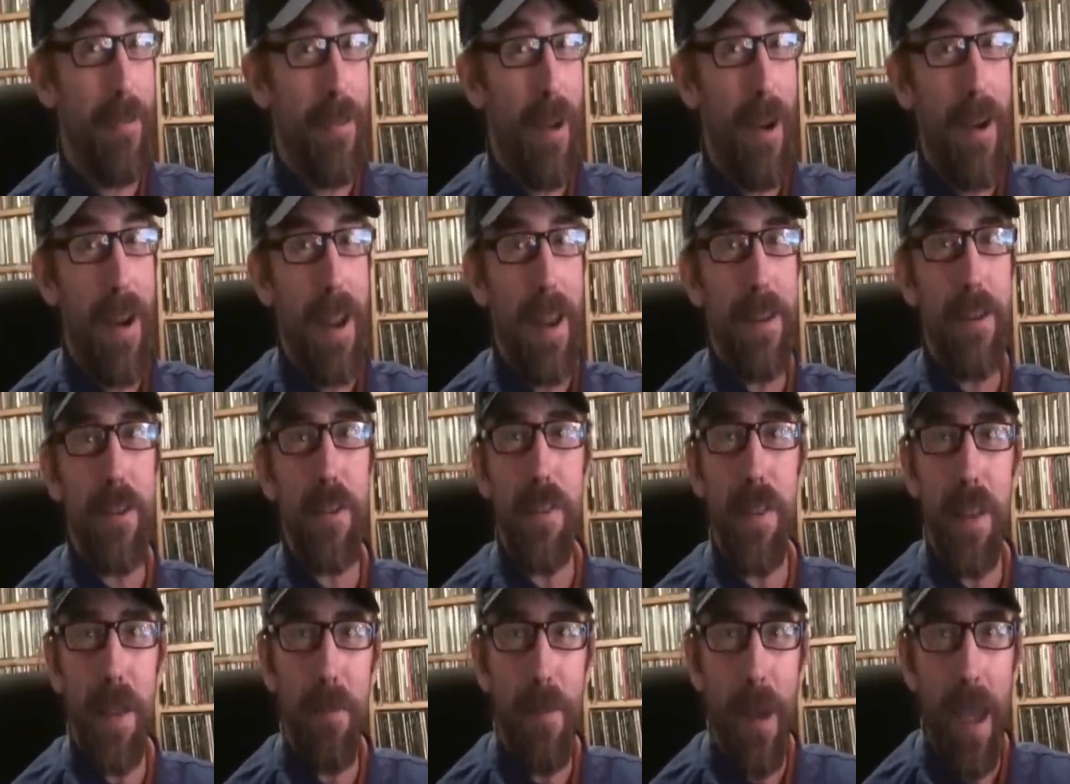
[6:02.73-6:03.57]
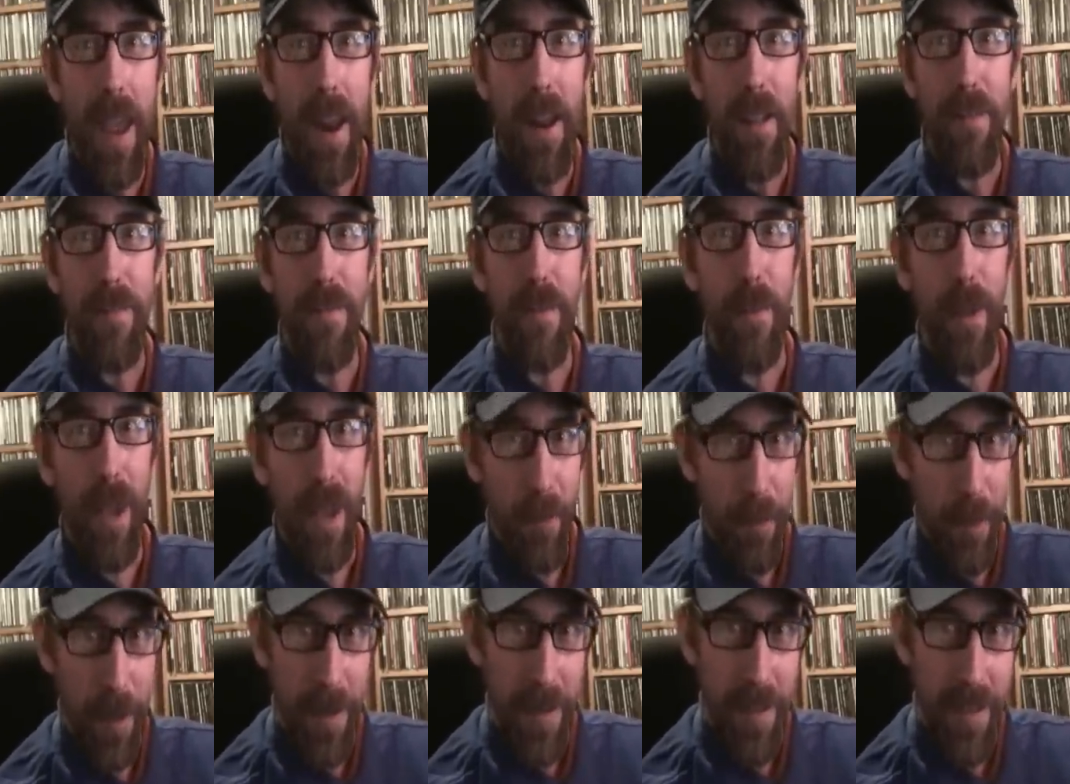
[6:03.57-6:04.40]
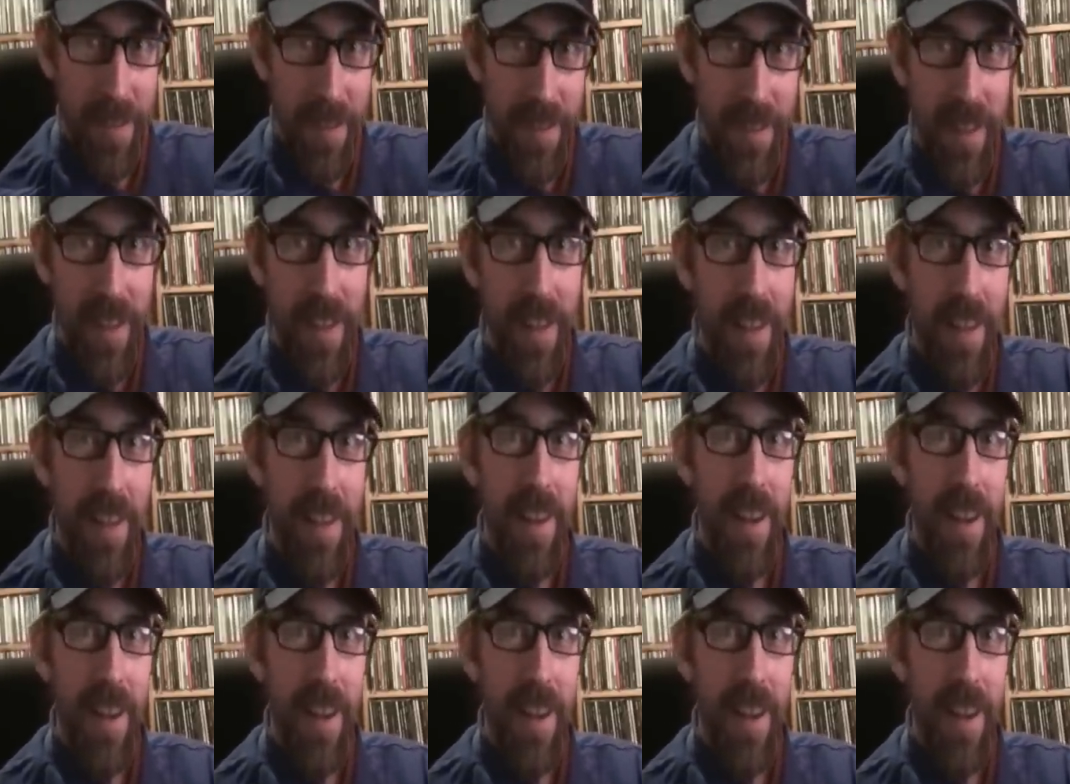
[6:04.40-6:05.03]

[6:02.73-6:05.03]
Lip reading: be a very interesting panel for me because,